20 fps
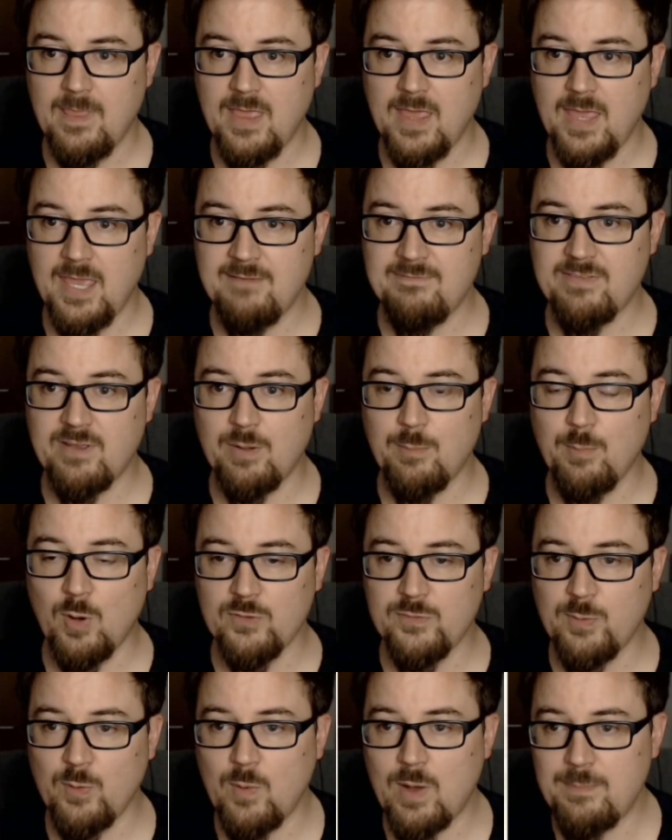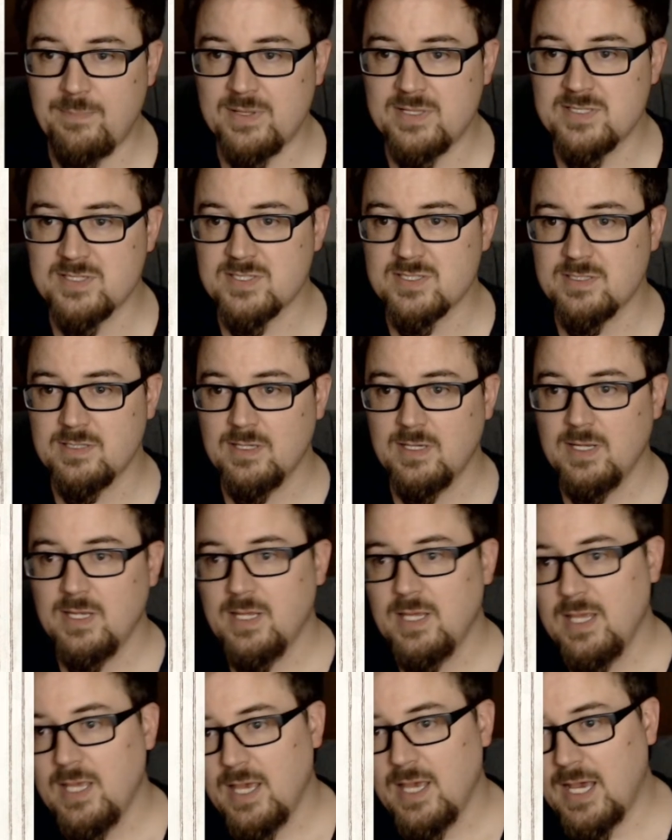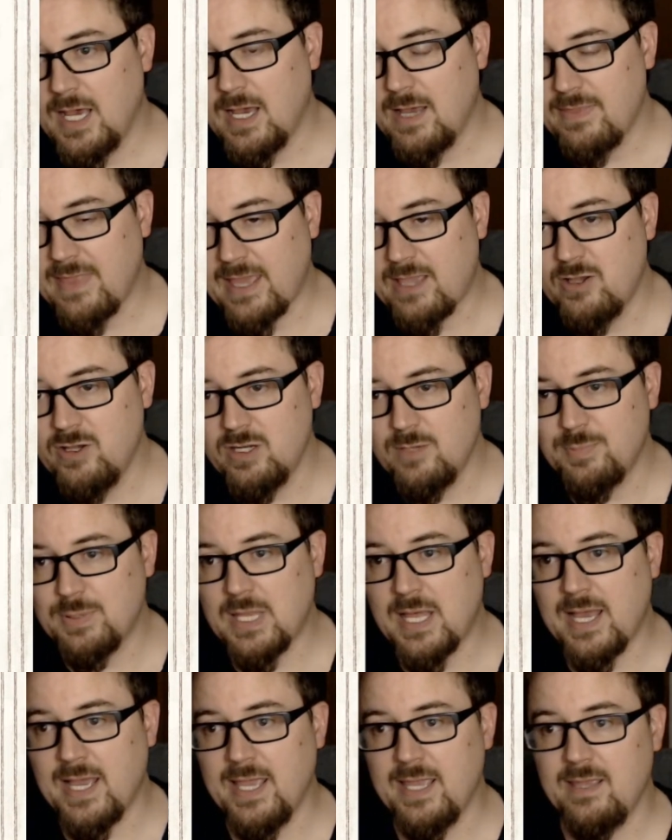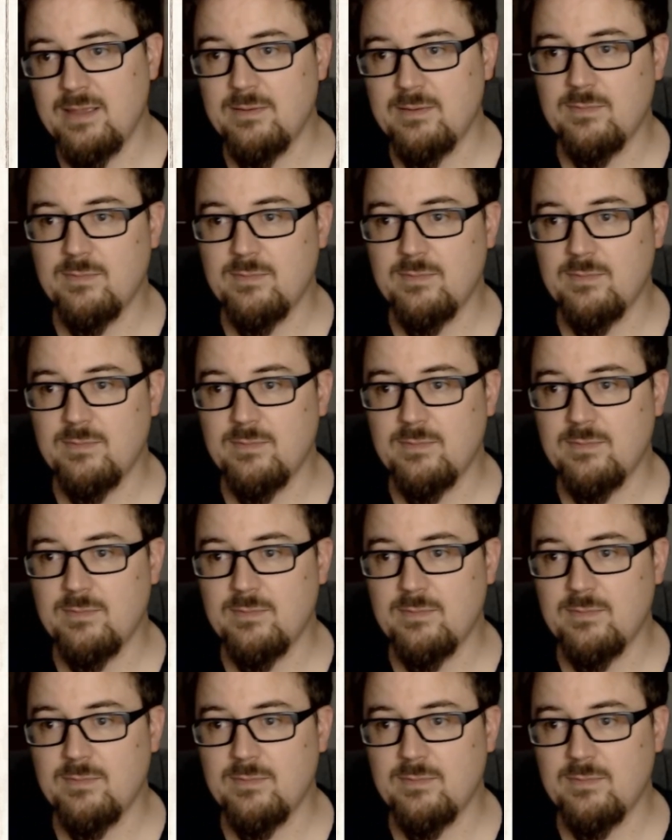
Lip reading: If there are multiple weapons that could apply,